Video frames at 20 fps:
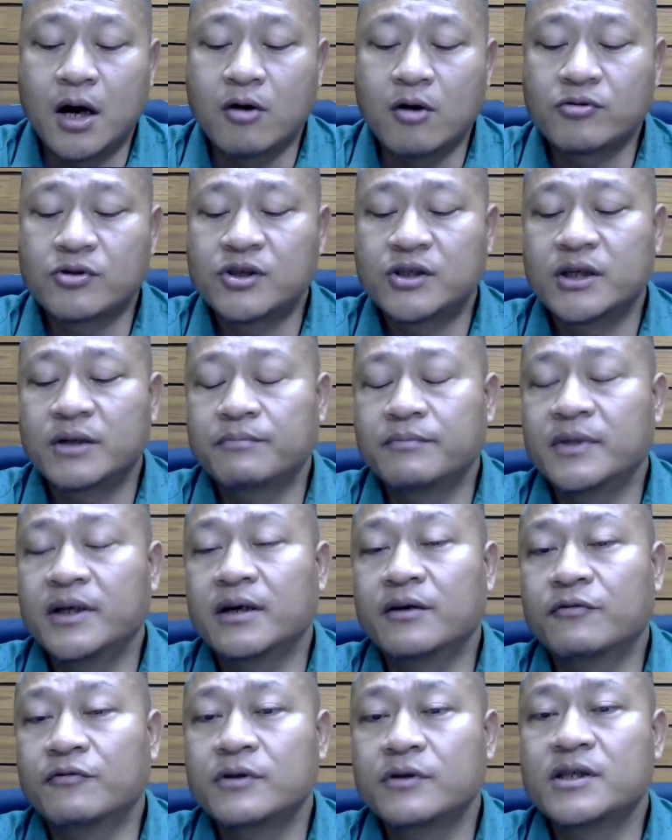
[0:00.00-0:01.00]
outstrip
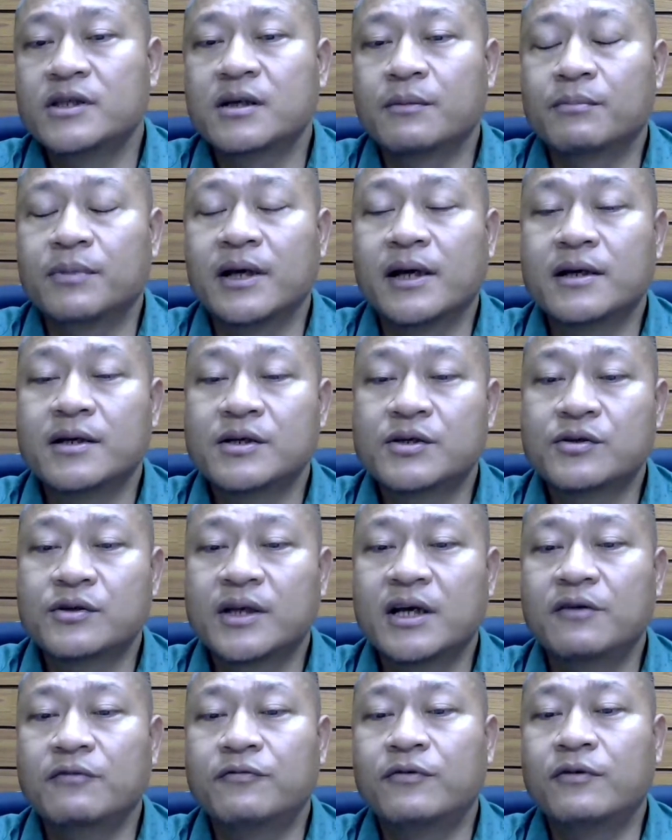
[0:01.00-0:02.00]
their food supply. So
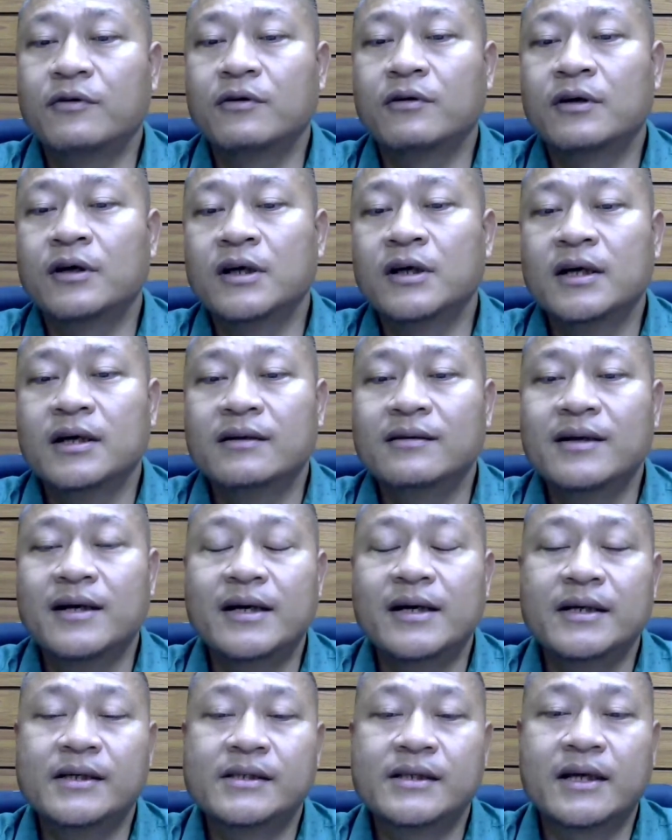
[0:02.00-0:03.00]
therefore,
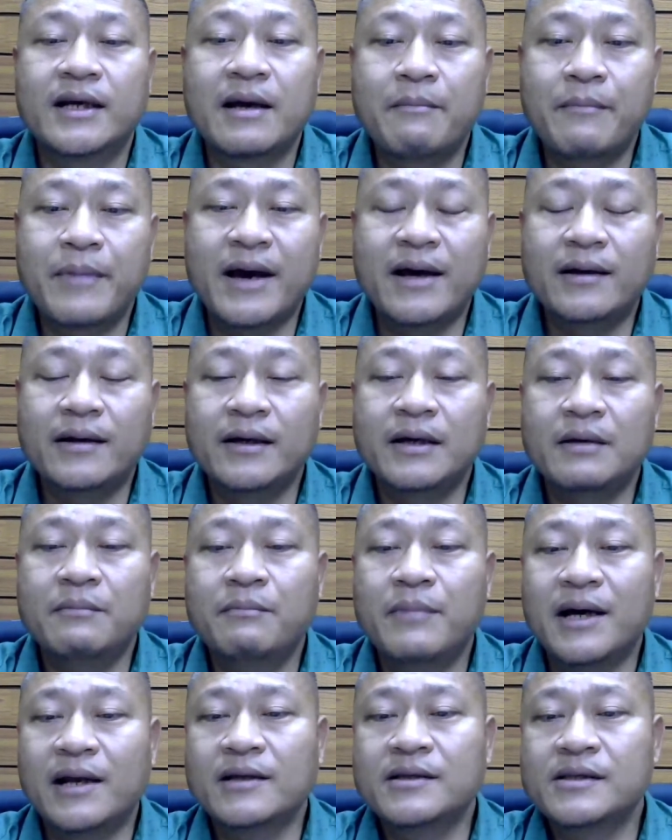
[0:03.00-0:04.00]
there is an
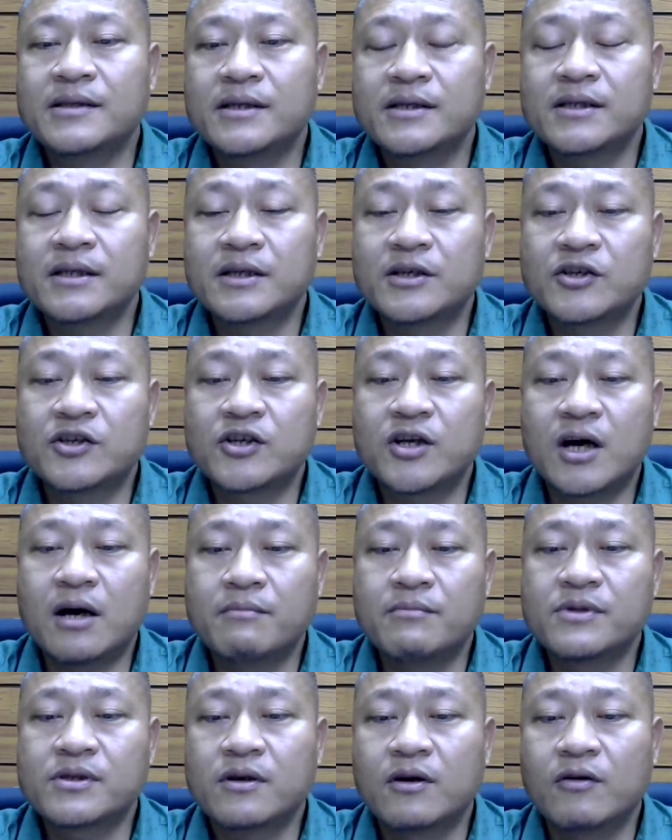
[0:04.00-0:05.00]
imbalances in
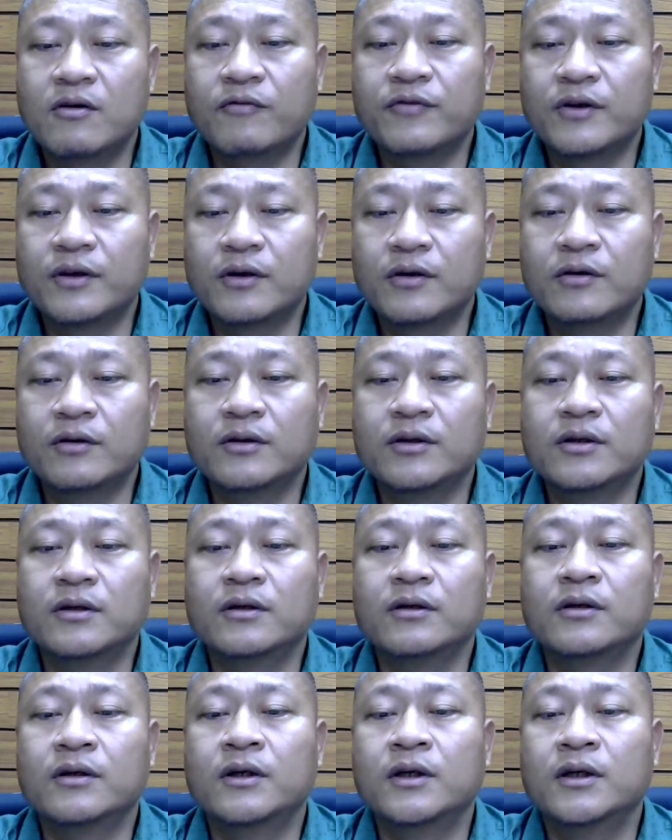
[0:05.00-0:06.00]
terms of,
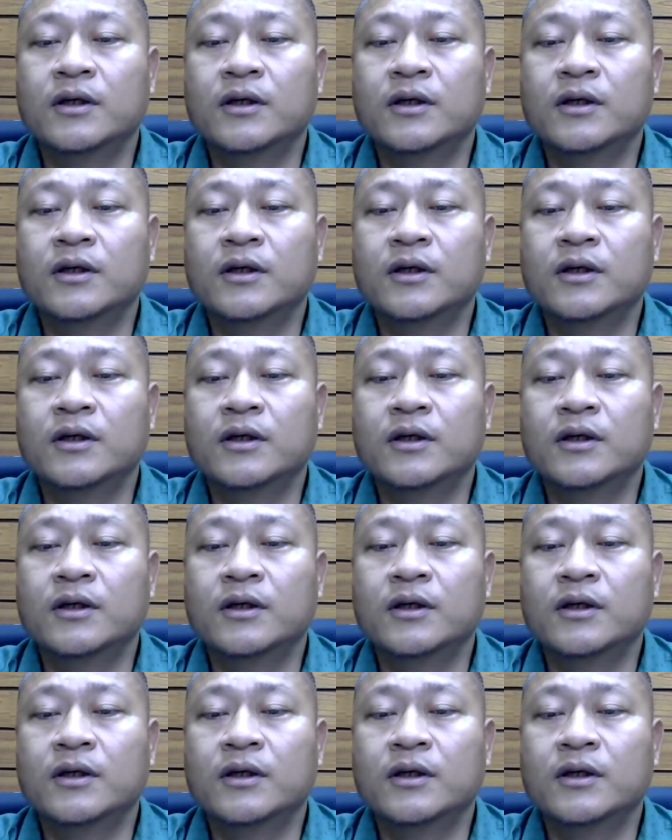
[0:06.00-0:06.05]
the